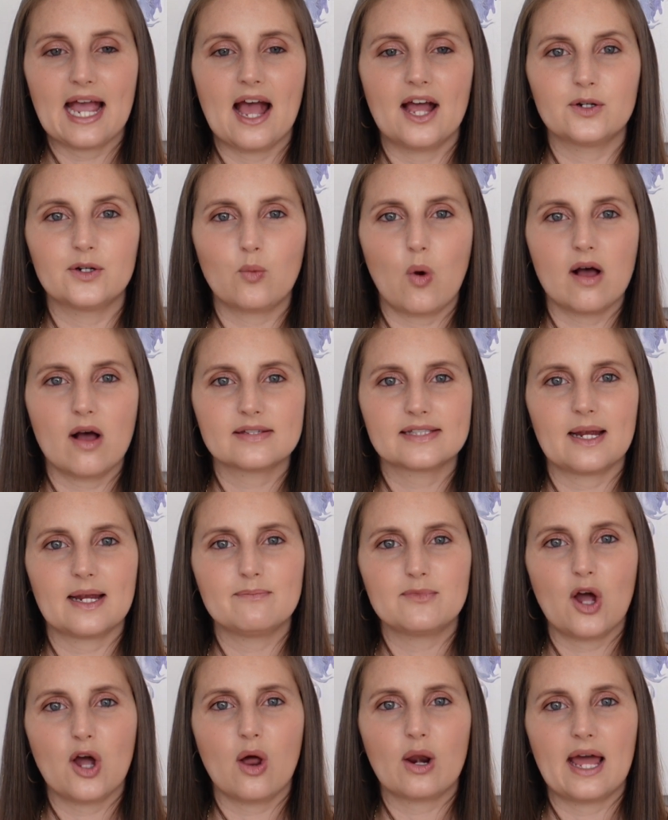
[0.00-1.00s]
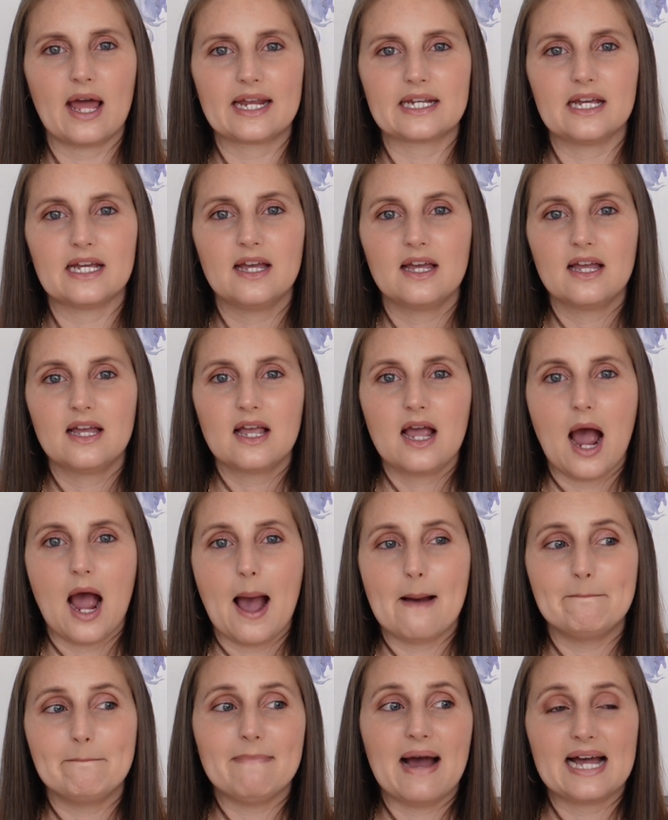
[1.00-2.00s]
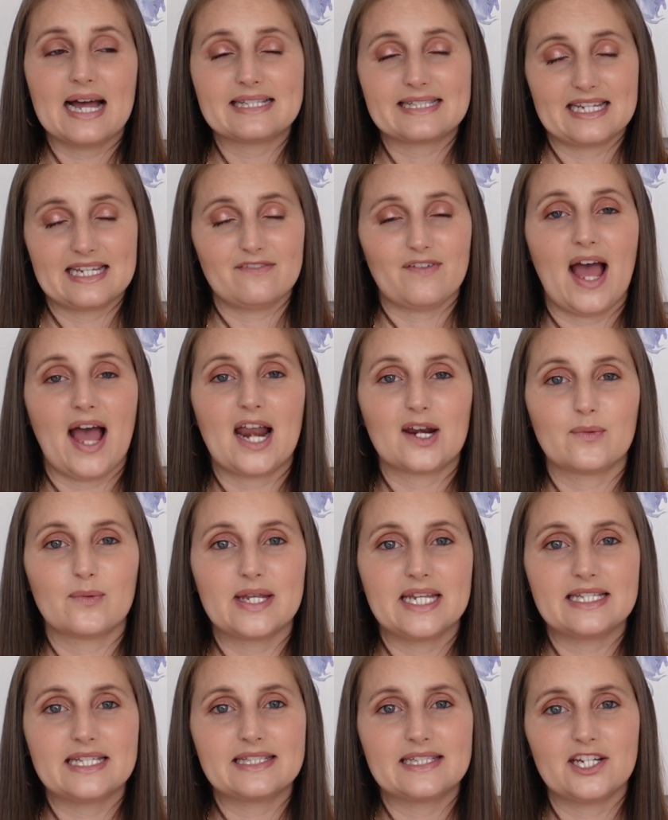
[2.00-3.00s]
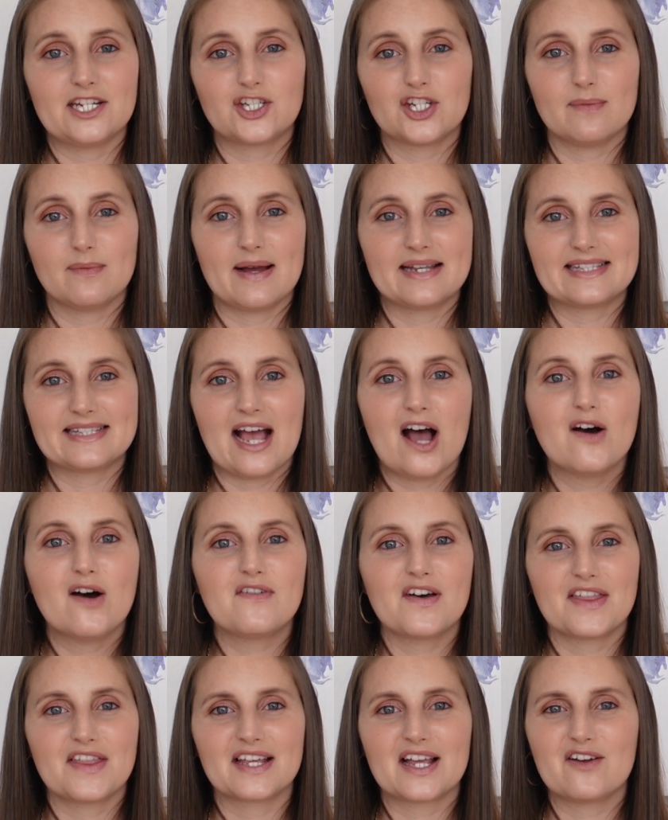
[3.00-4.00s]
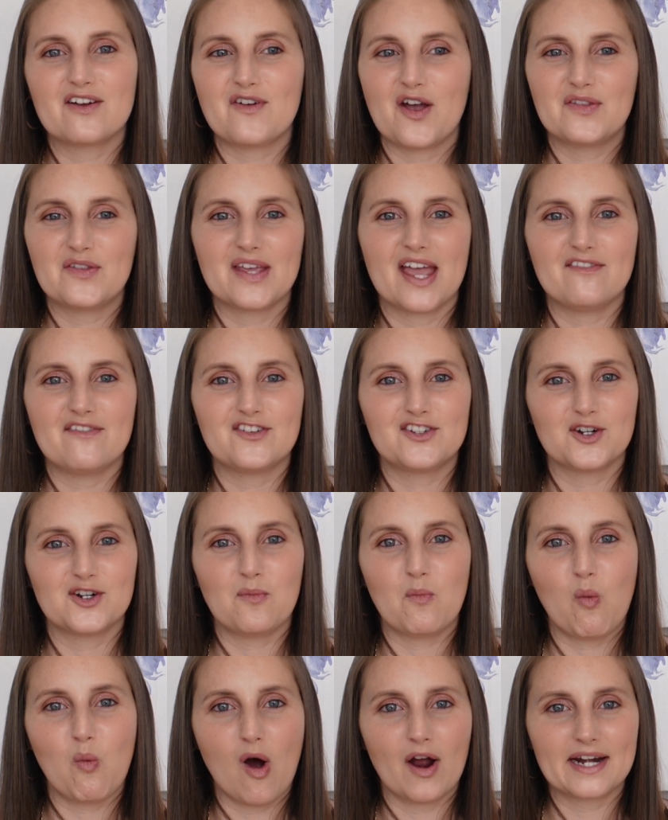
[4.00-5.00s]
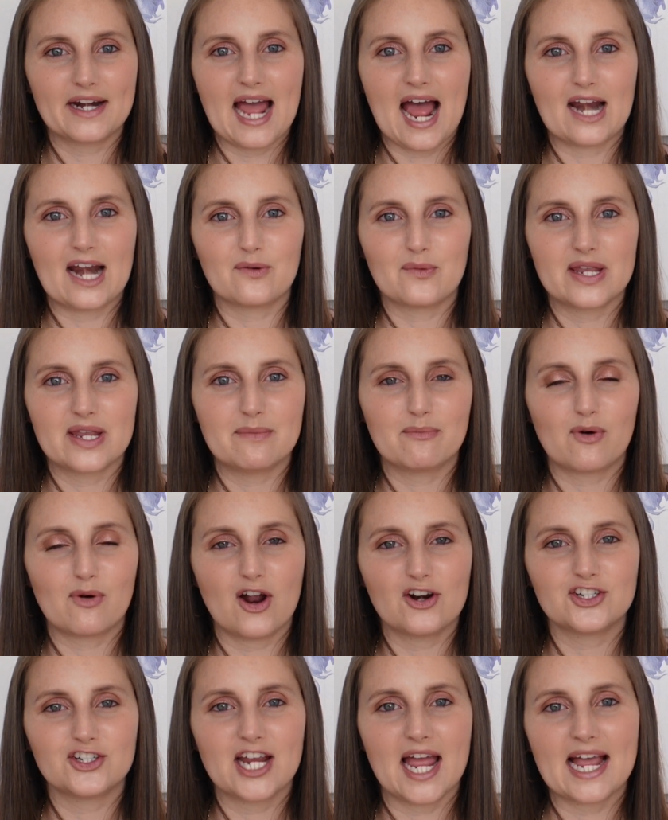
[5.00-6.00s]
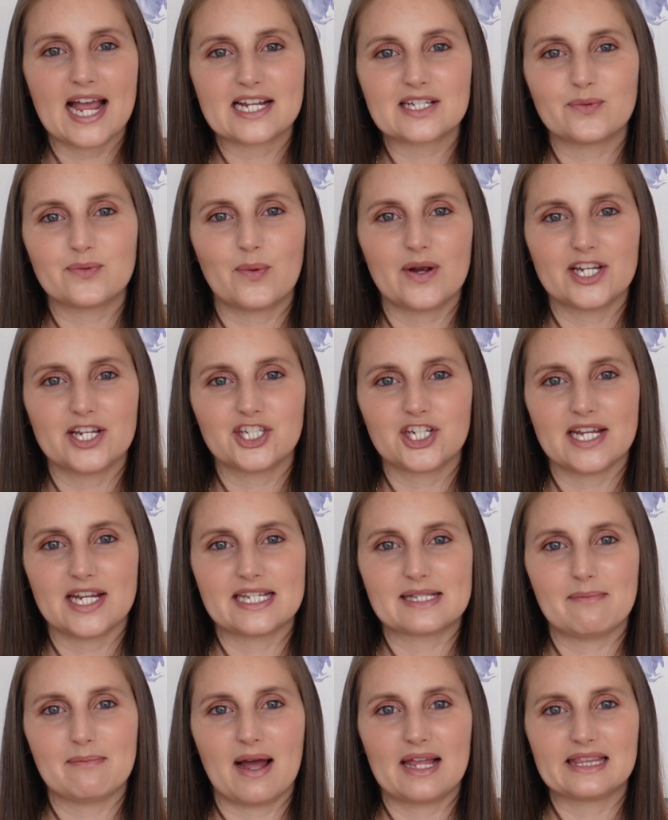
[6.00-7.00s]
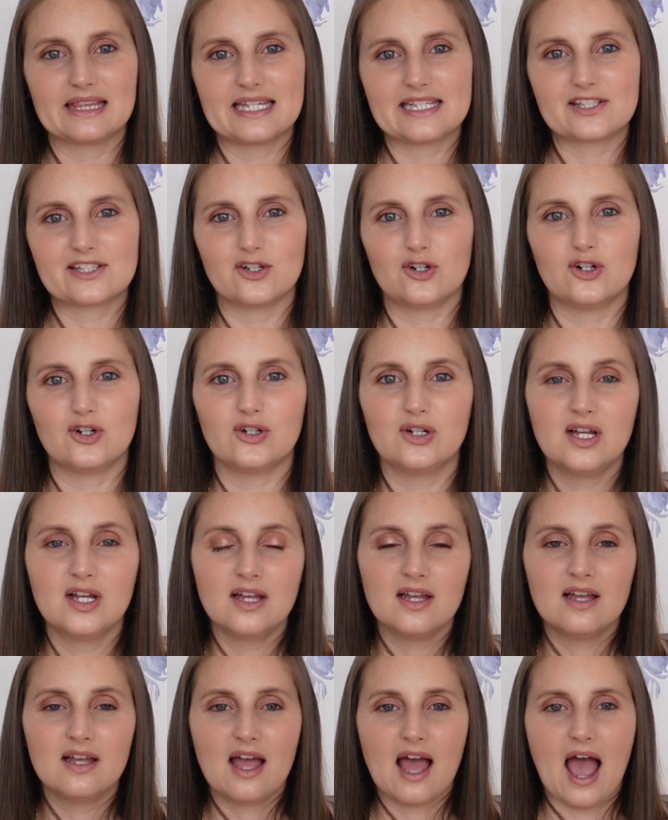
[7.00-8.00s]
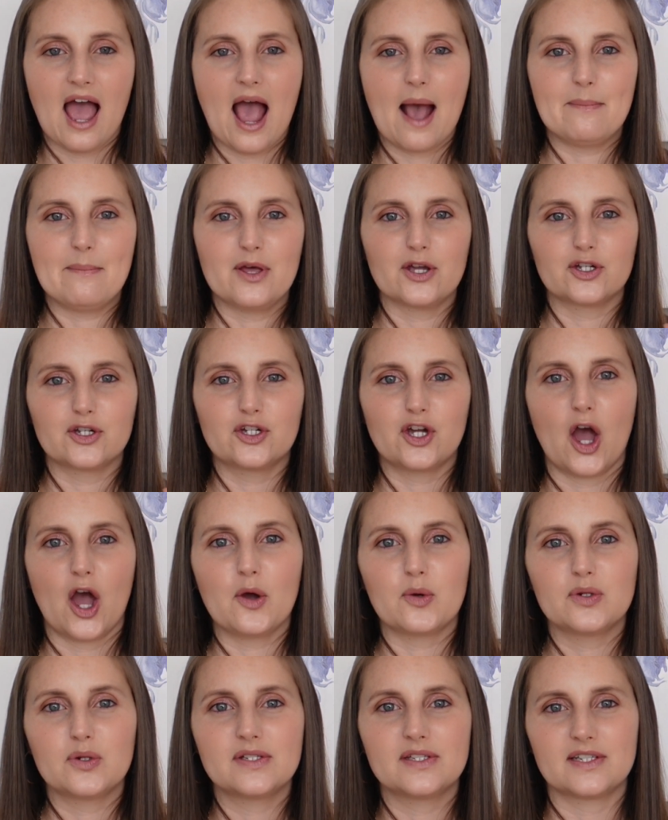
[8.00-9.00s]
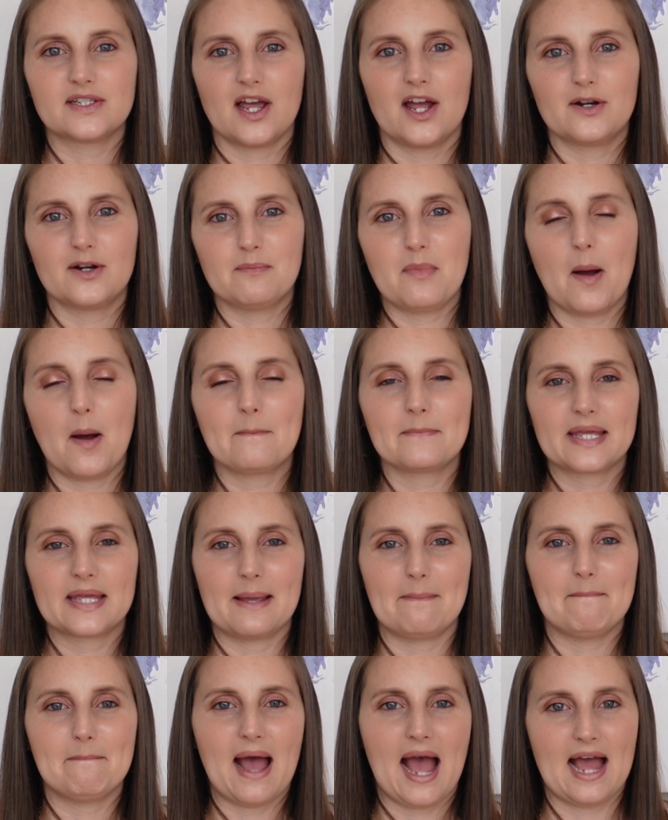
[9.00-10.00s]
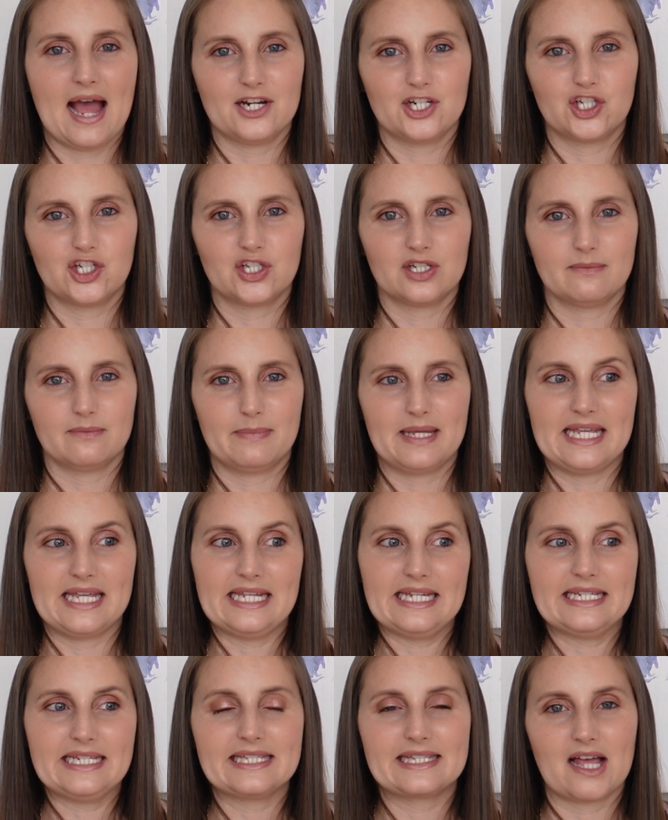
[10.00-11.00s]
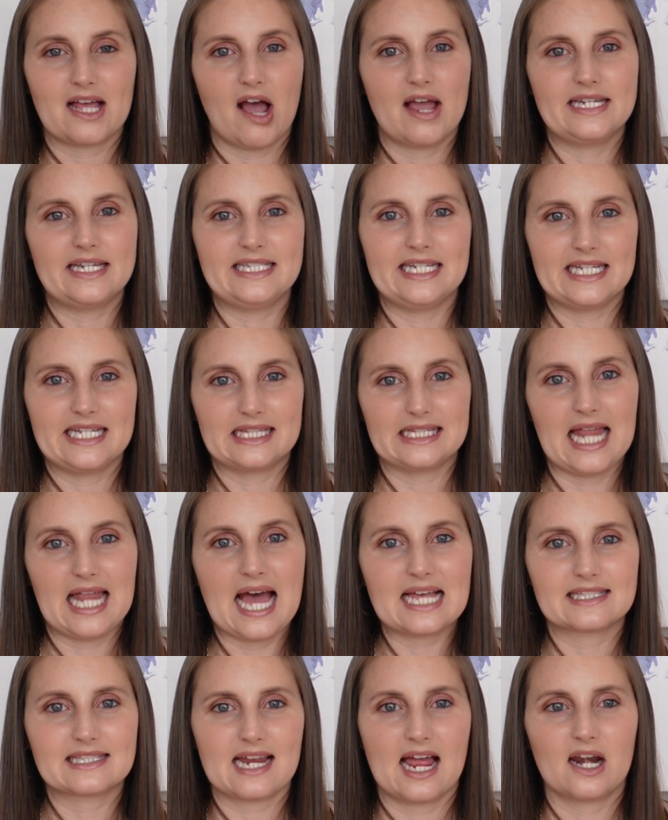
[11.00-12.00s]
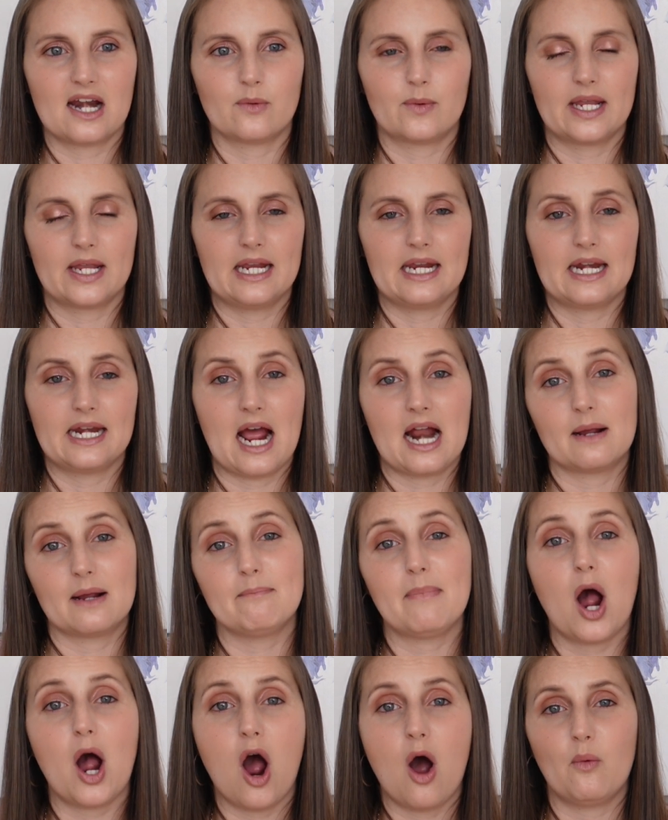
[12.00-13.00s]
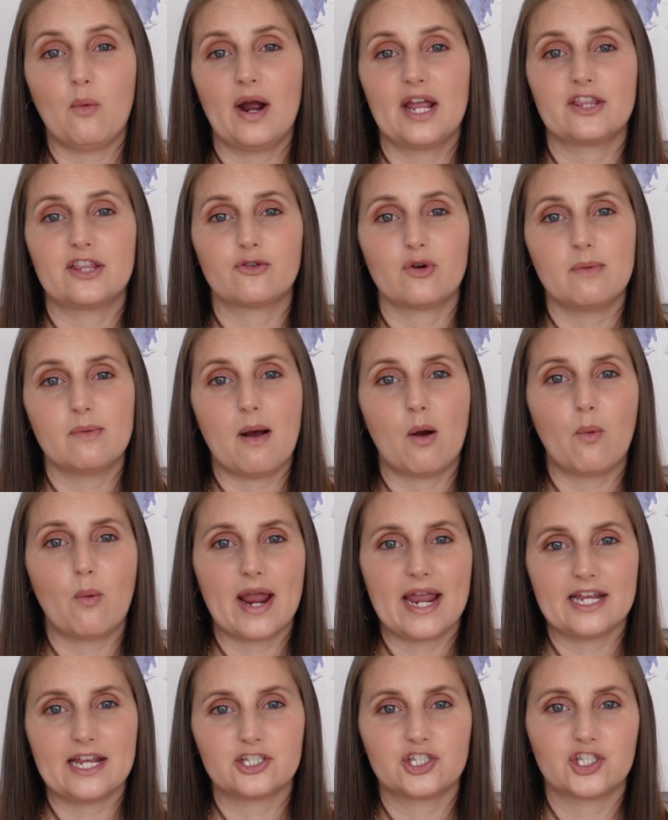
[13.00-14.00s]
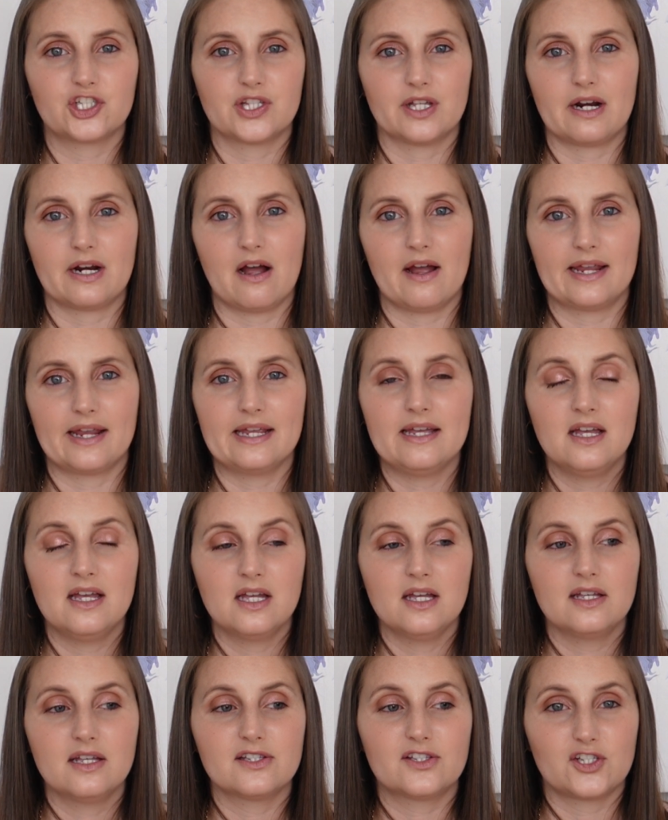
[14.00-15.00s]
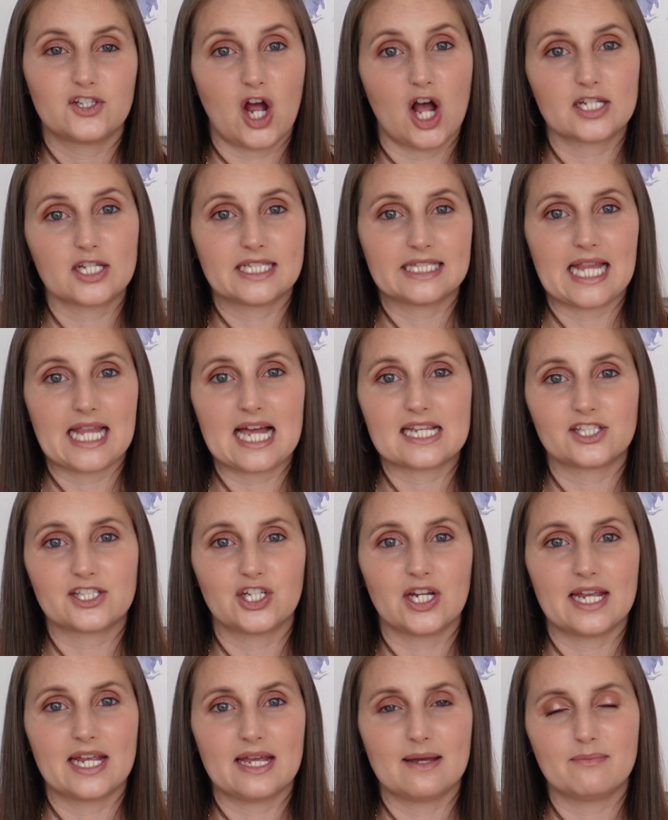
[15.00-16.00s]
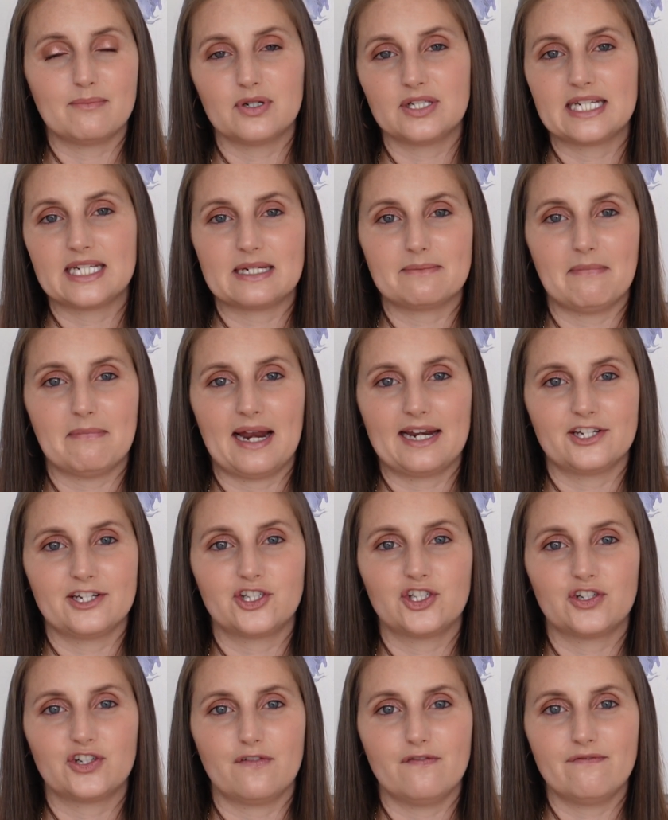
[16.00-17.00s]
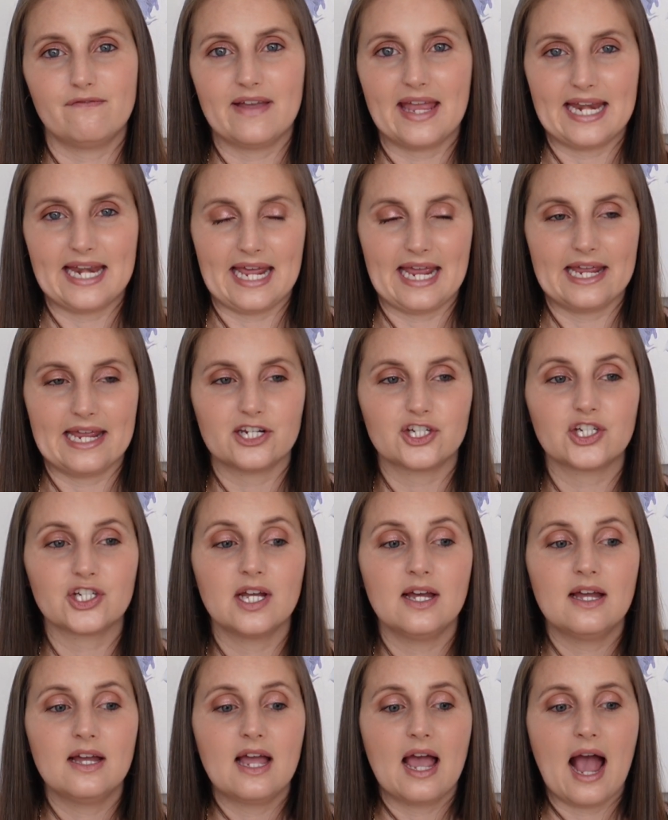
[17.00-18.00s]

And whilst I'm not like a massive Halloween stitcher myself, I think I've only ever done one Halloween project, which is my little ghost and pumpkin patch piece that I did last Halloween, and I'm partway through my witch that I started last year but didn't manage to finish.